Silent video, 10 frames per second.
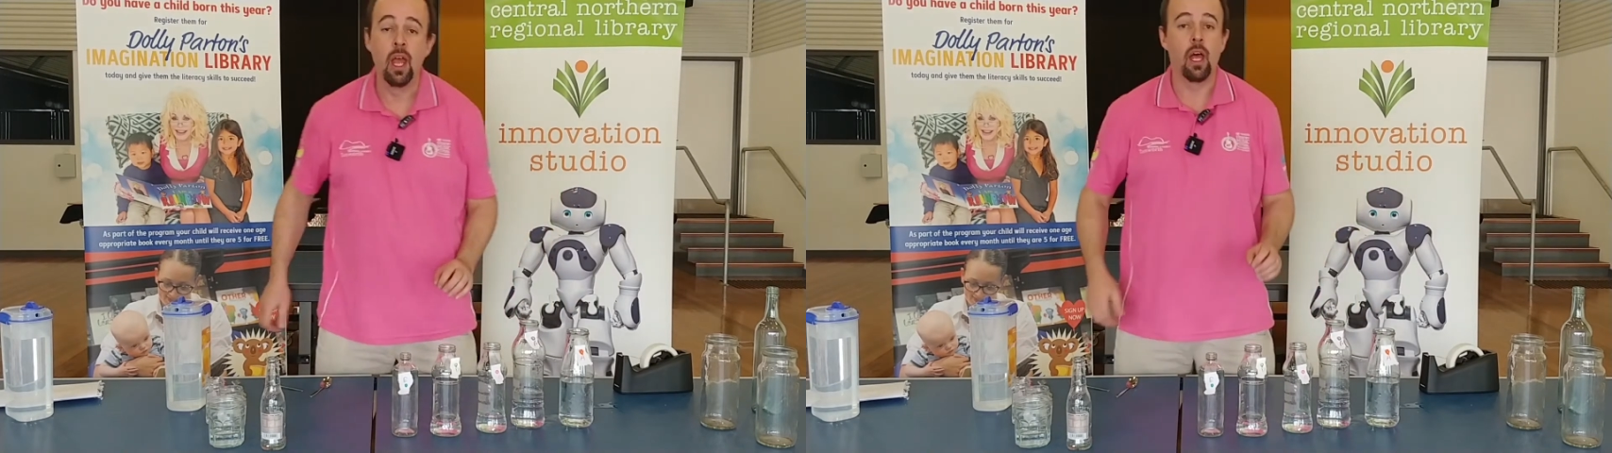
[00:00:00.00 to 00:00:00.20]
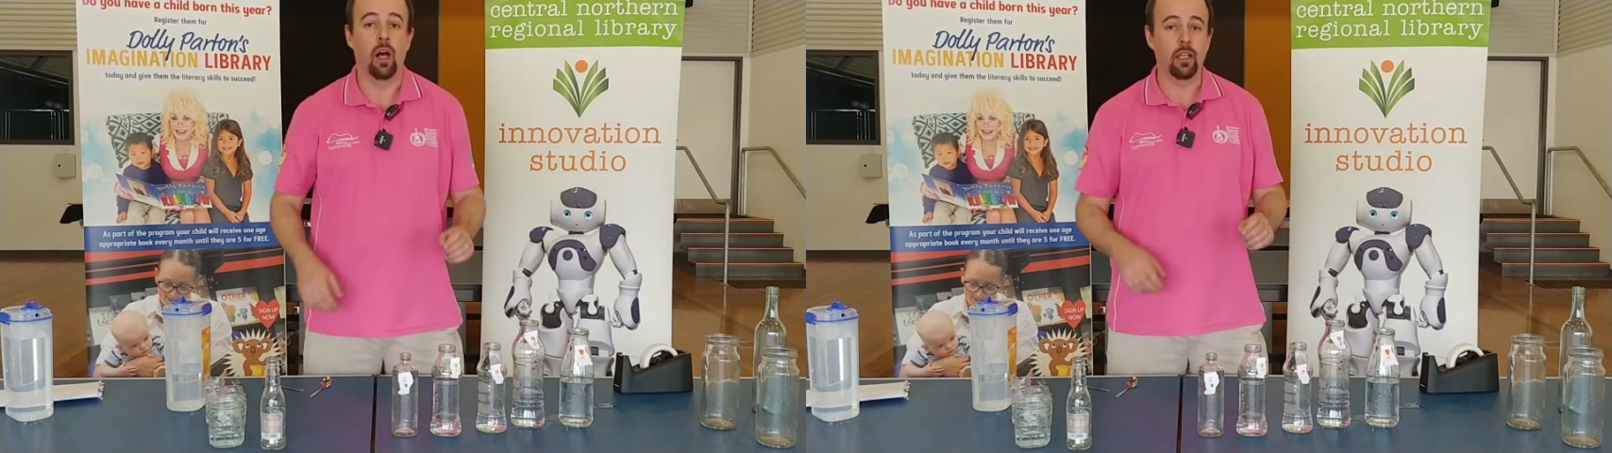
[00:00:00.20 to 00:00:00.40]

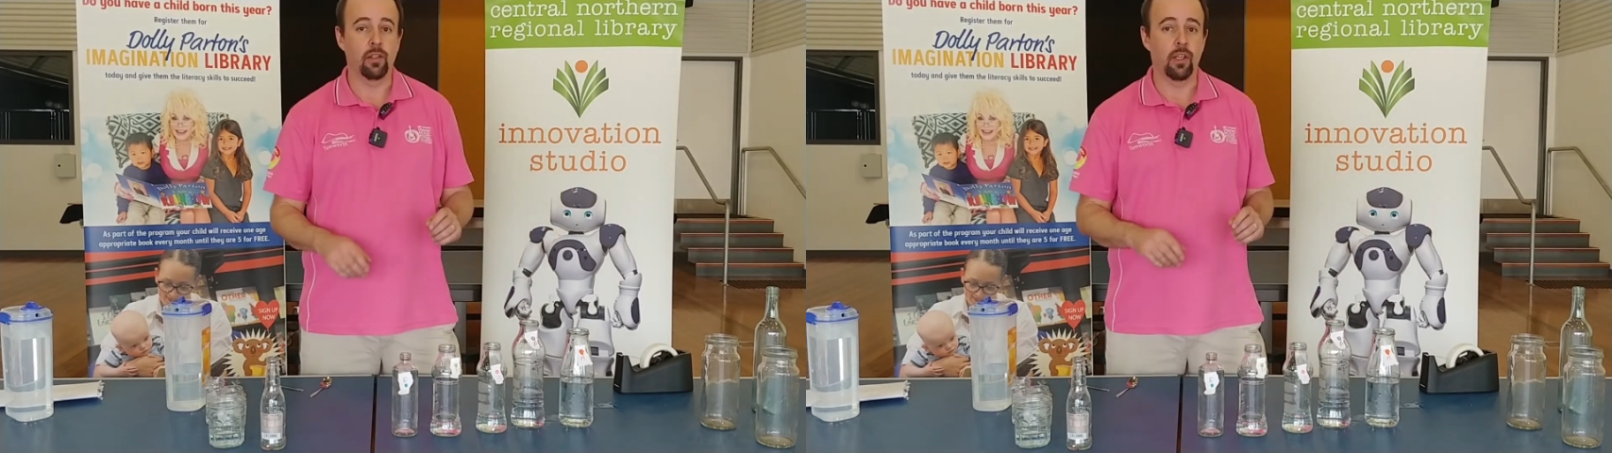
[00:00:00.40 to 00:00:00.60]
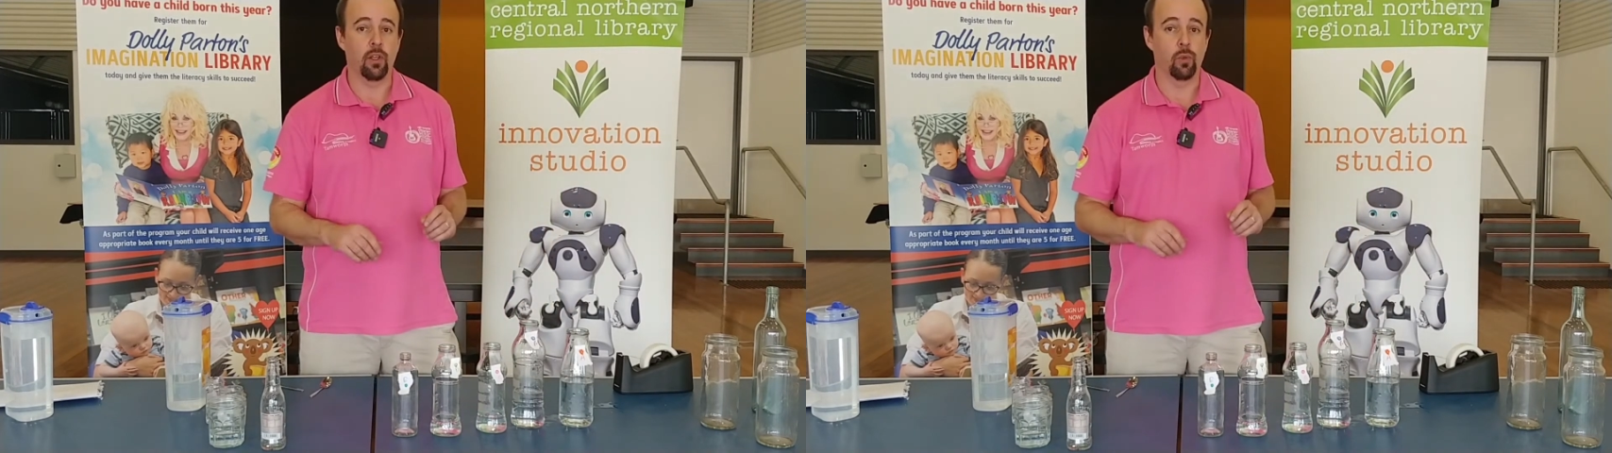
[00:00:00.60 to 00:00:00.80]
I'm going to
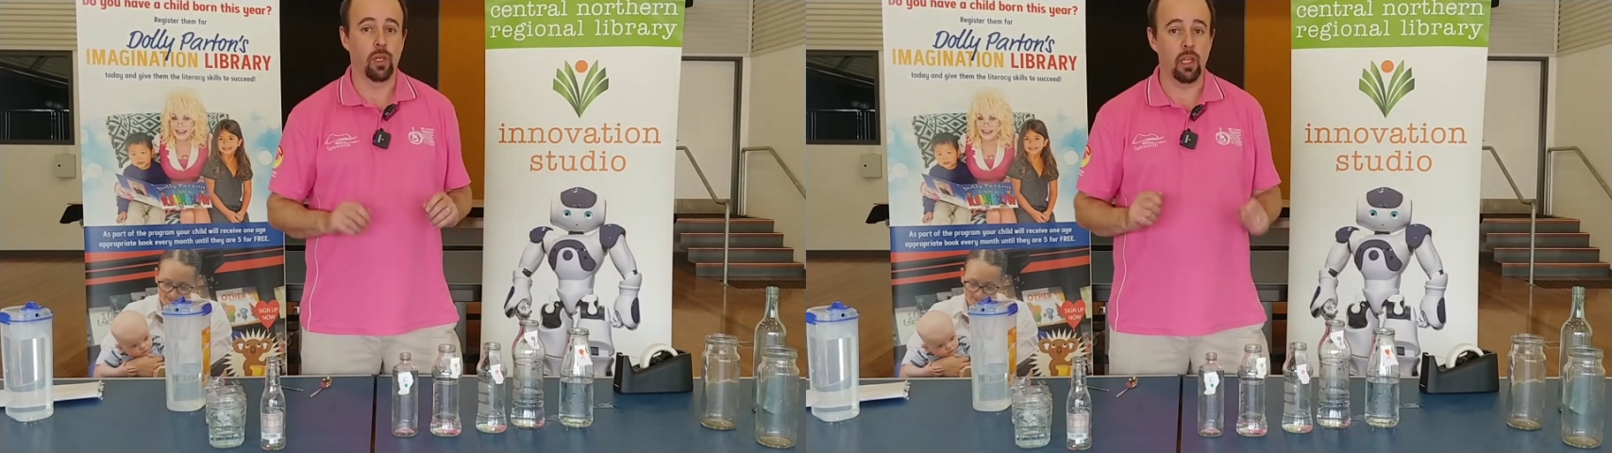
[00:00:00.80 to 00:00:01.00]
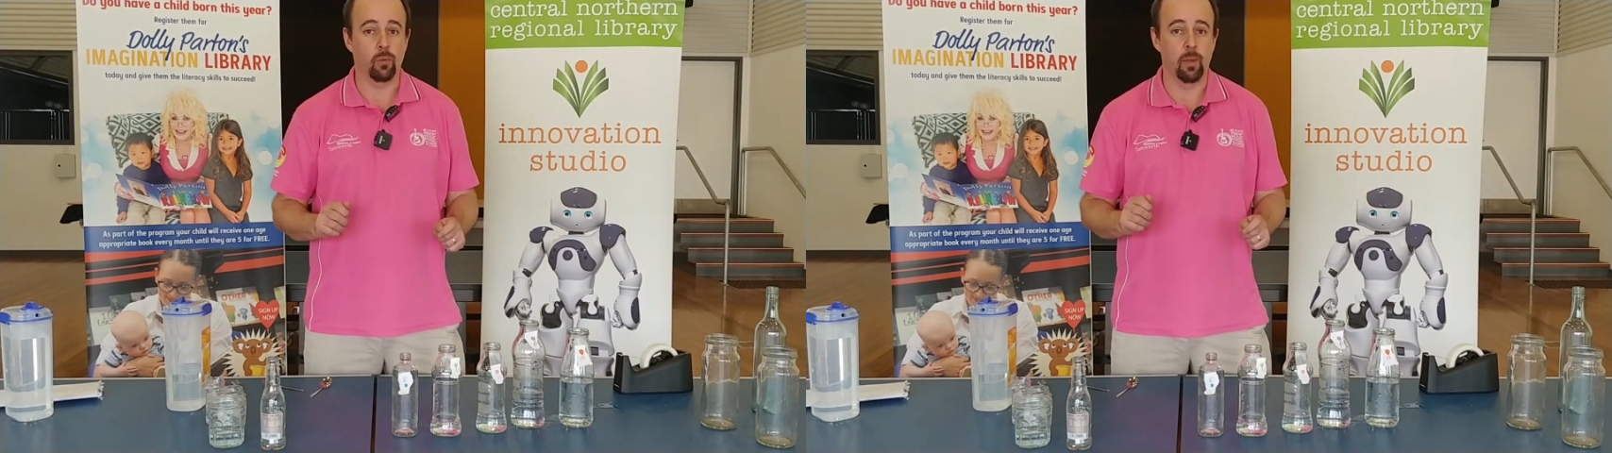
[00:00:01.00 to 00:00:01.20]
go to
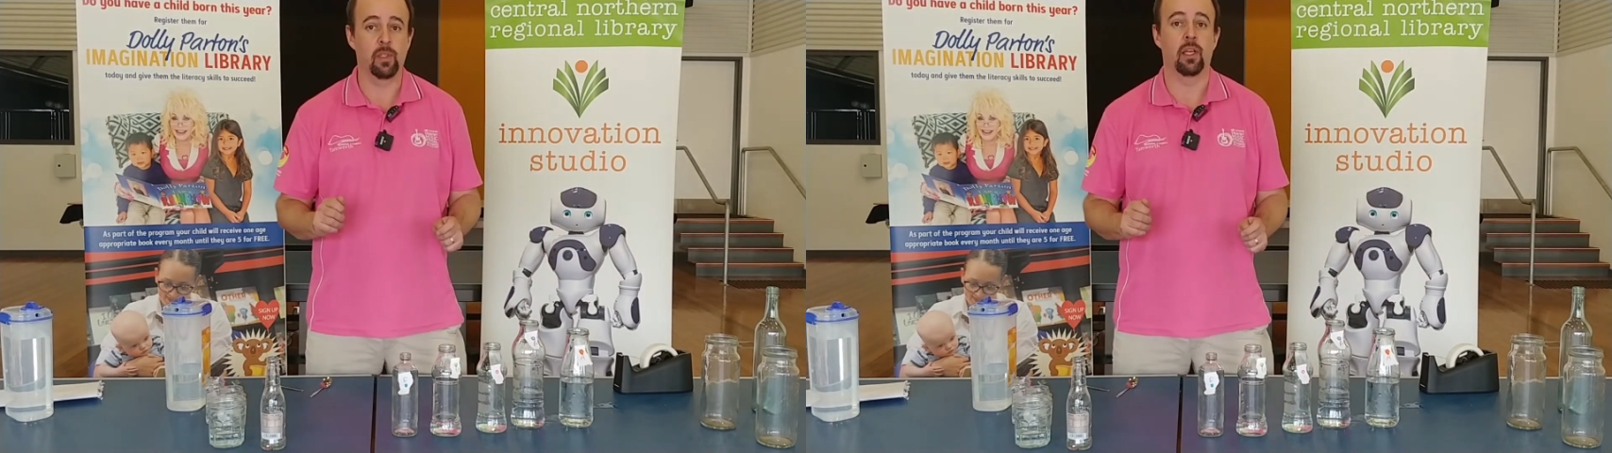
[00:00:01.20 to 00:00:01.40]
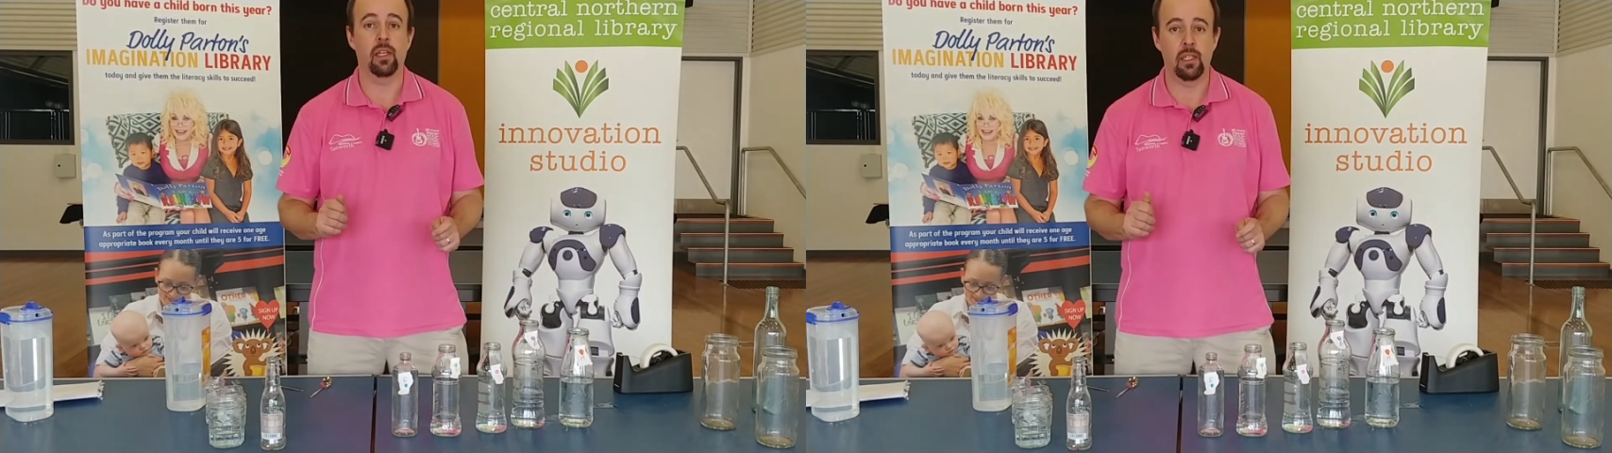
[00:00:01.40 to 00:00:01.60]
another
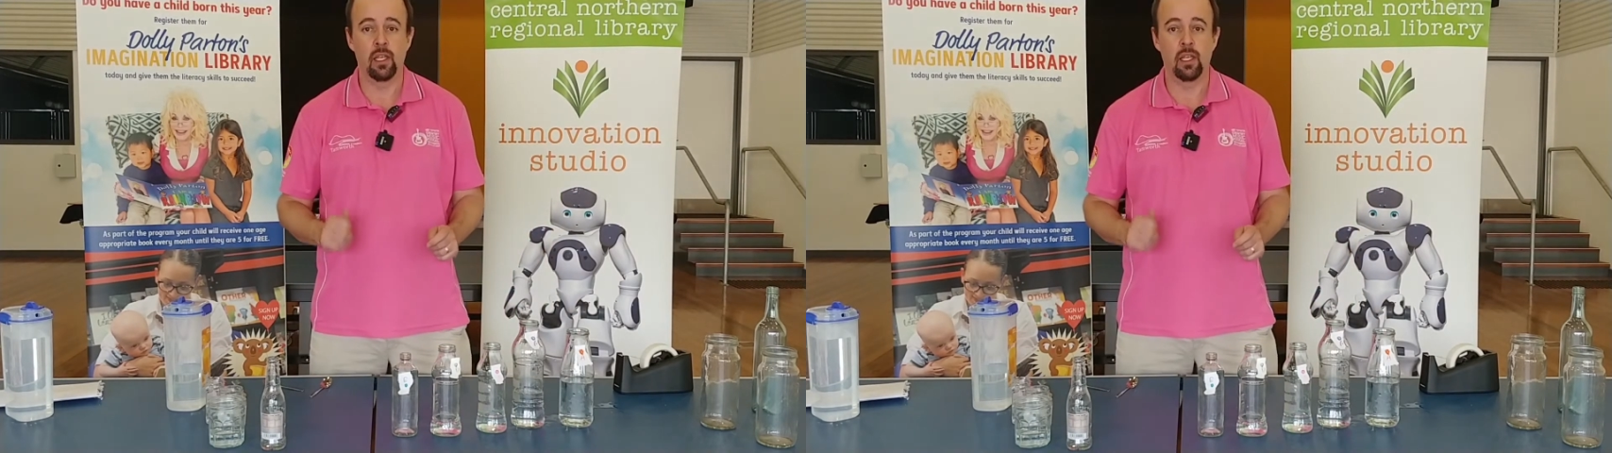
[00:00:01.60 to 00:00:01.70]
website